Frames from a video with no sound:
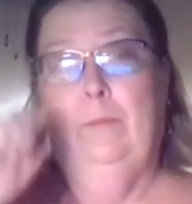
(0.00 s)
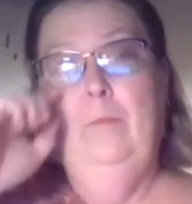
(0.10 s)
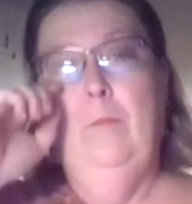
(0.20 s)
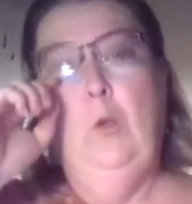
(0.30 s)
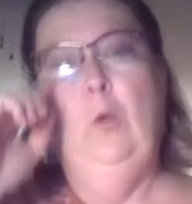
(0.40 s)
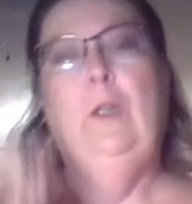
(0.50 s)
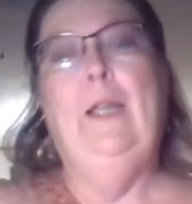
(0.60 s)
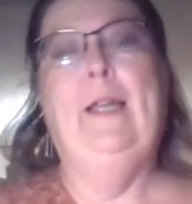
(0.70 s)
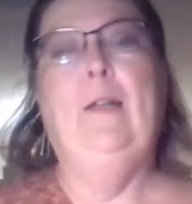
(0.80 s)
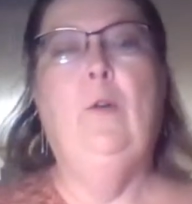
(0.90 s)
Cool
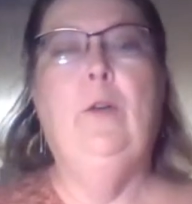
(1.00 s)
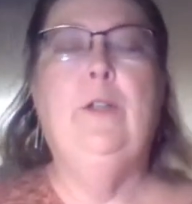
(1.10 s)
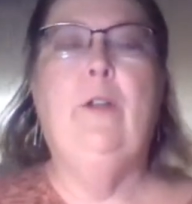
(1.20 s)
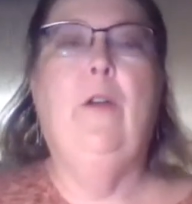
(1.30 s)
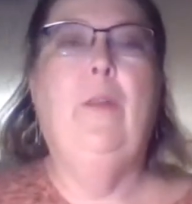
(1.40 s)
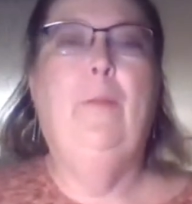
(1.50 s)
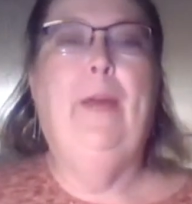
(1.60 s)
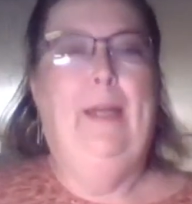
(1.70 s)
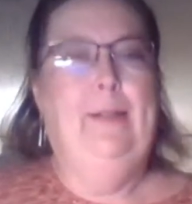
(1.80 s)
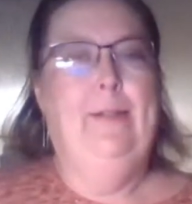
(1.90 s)
landlords are the
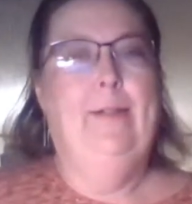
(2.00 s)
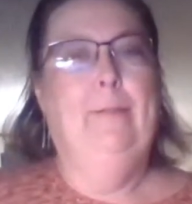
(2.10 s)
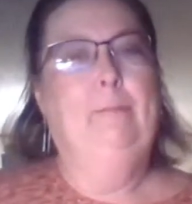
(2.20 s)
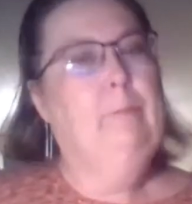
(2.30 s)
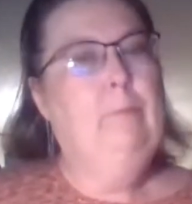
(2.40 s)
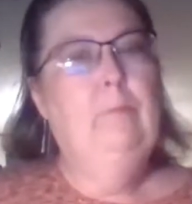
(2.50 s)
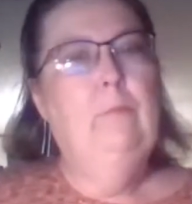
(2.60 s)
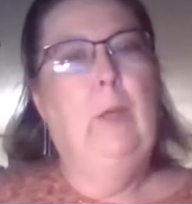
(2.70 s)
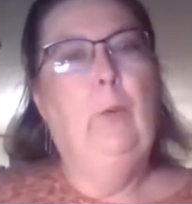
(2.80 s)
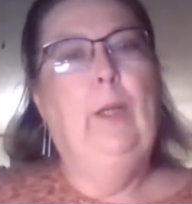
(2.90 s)
best.
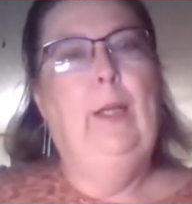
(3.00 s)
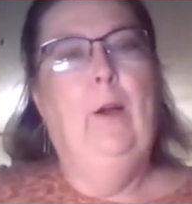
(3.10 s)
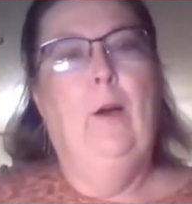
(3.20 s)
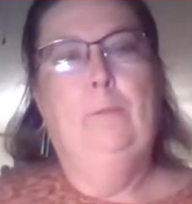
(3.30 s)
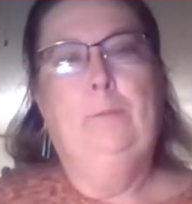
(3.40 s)
They really are.